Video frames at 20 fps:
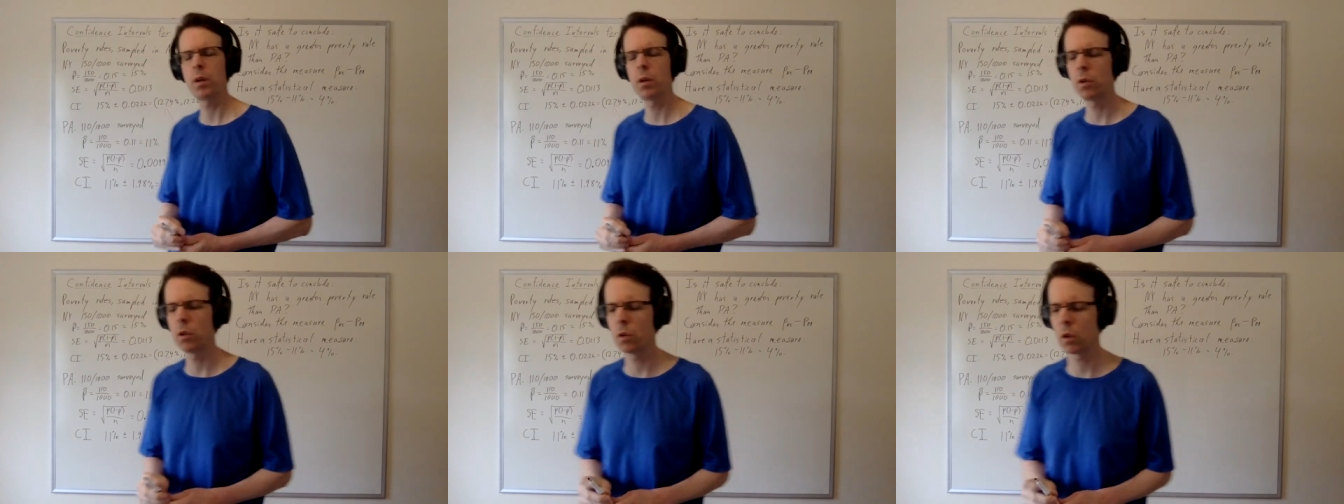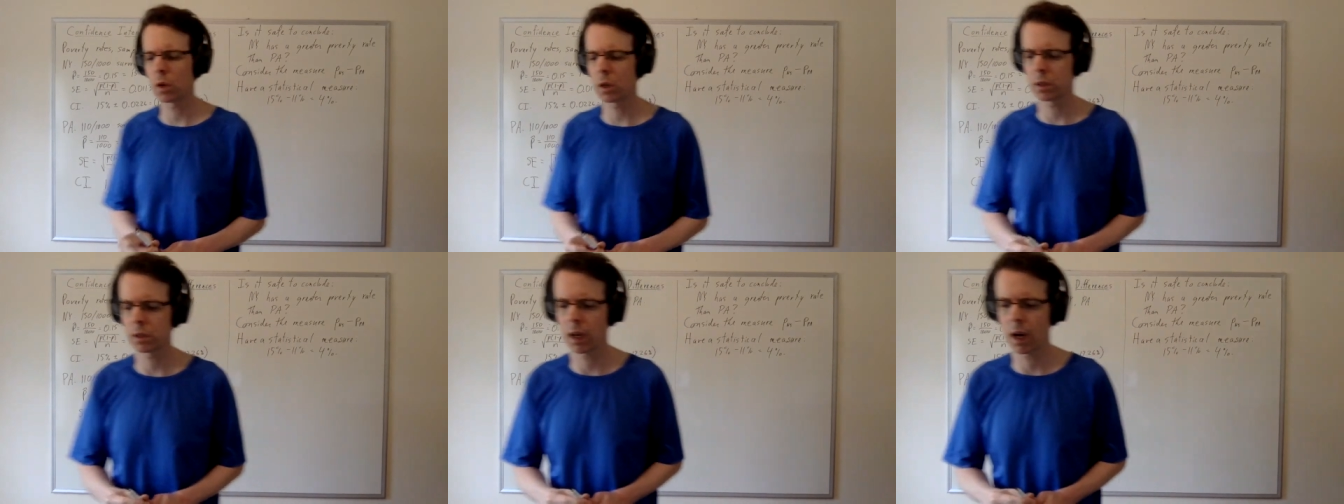rate in New
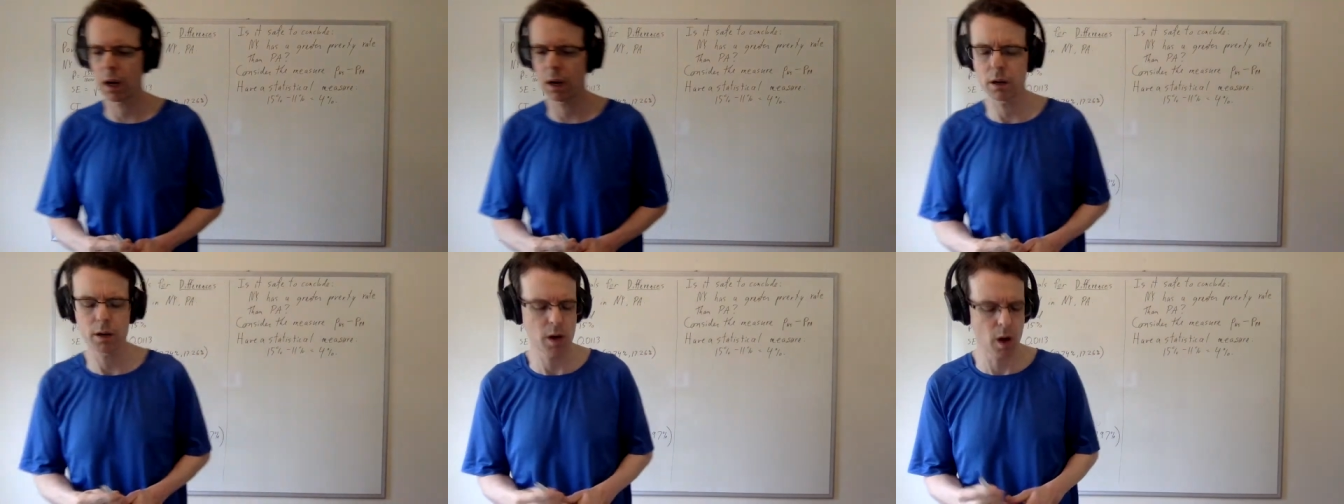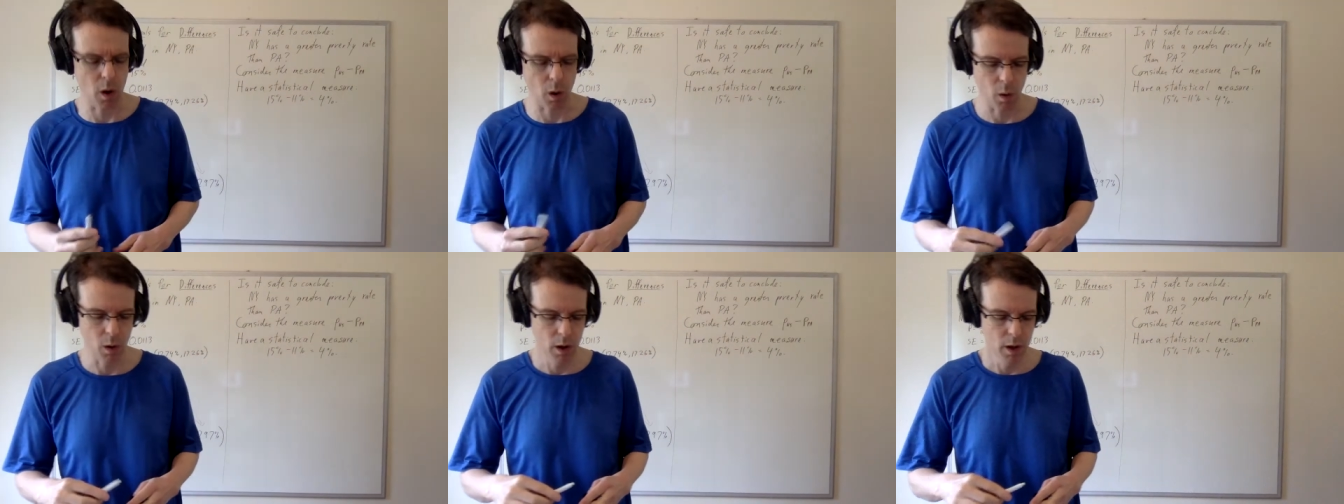York is higher?
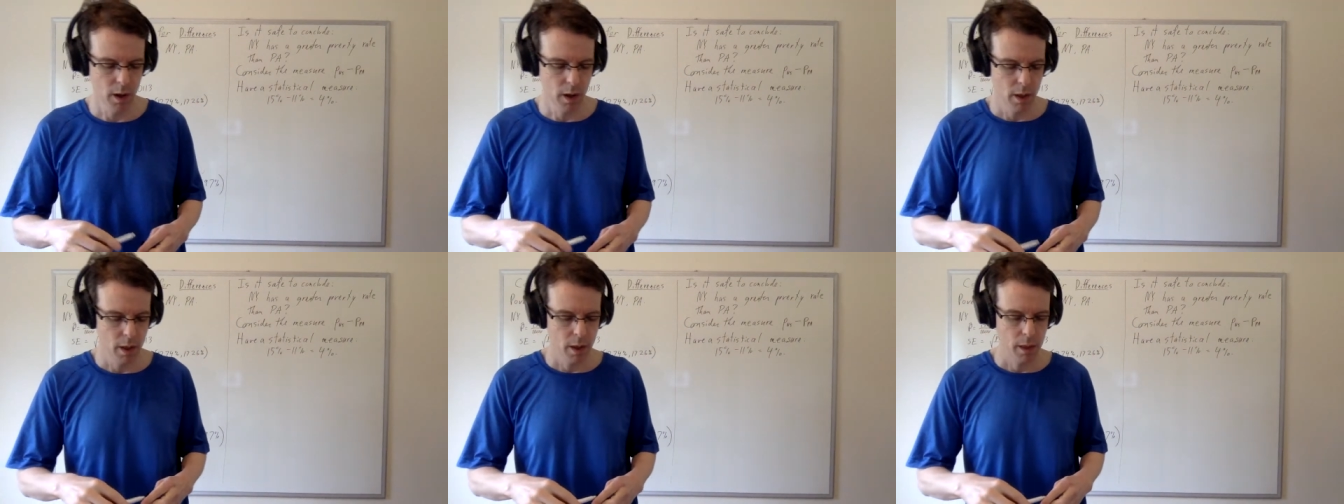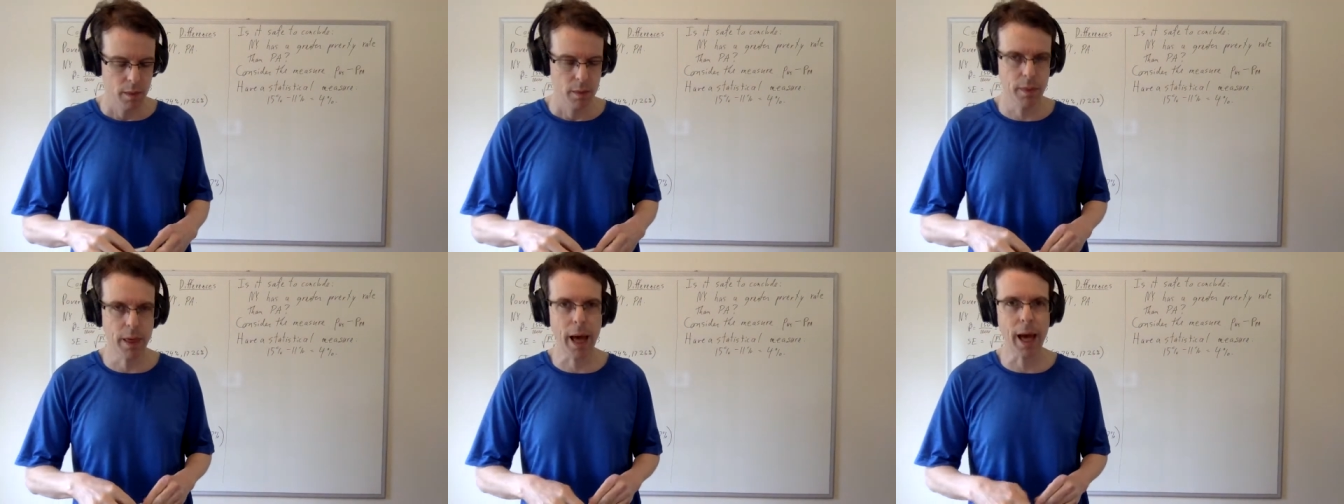No.
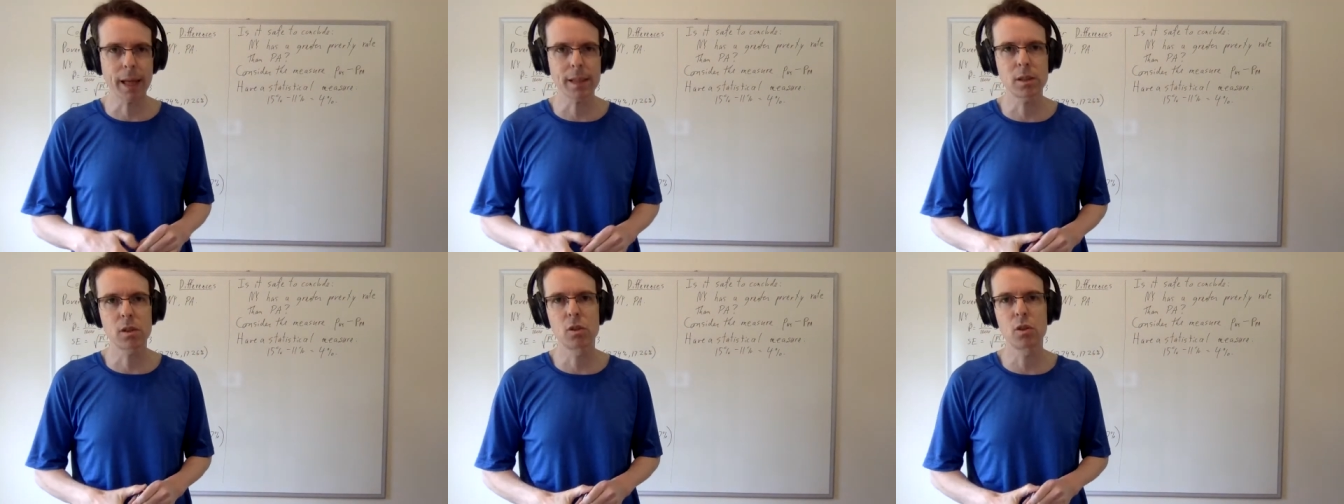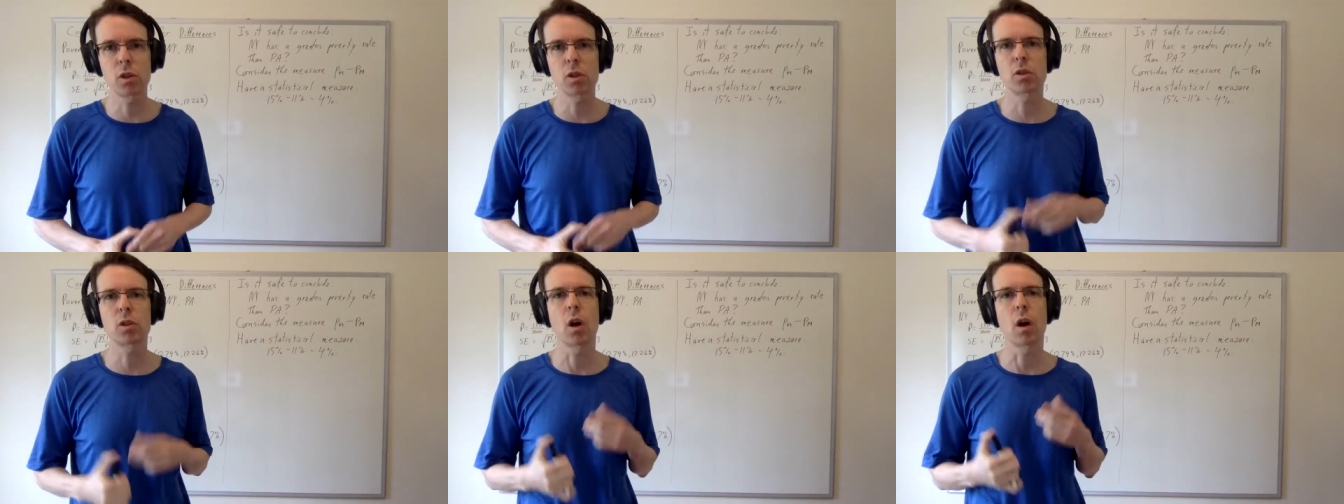That's
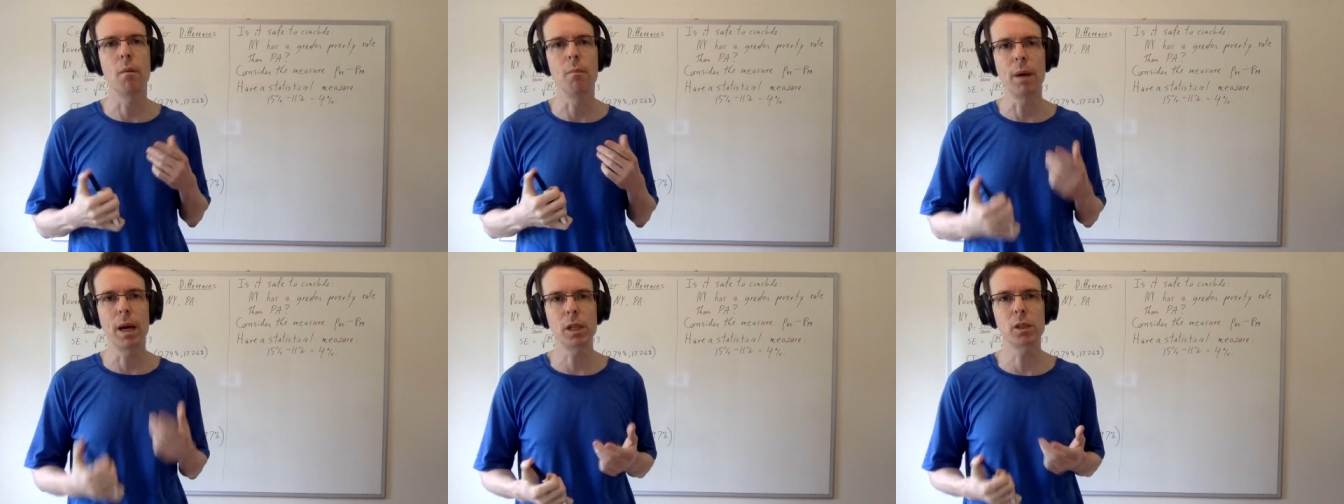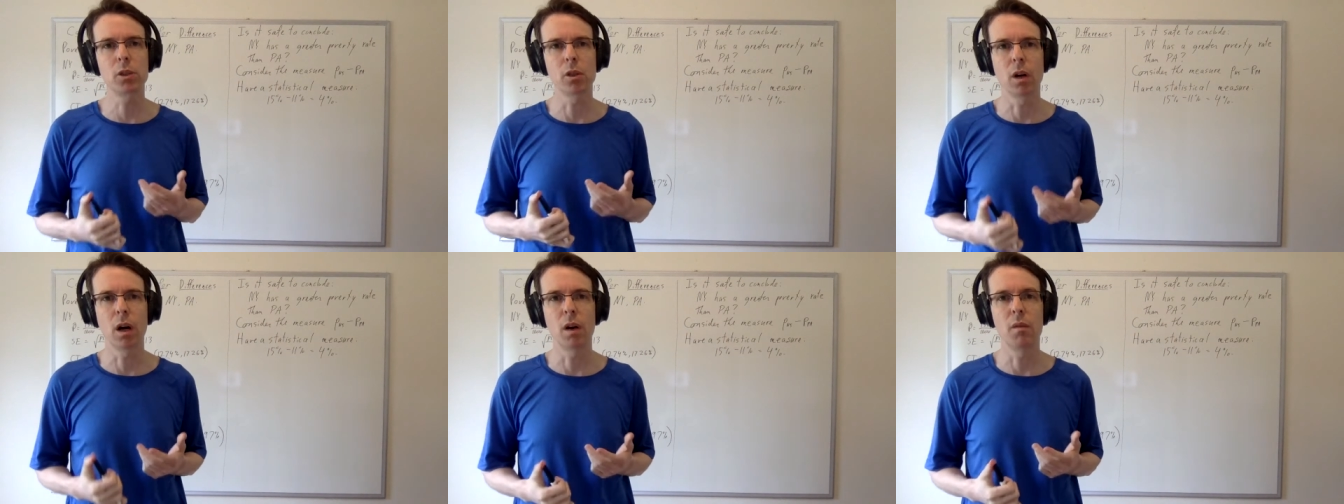just our
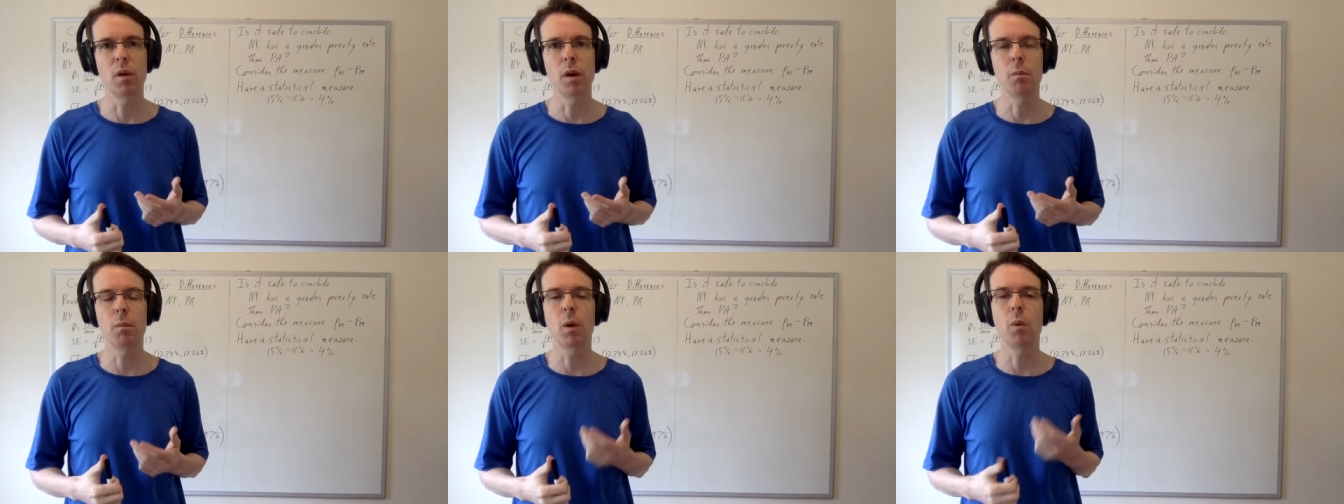measure of it.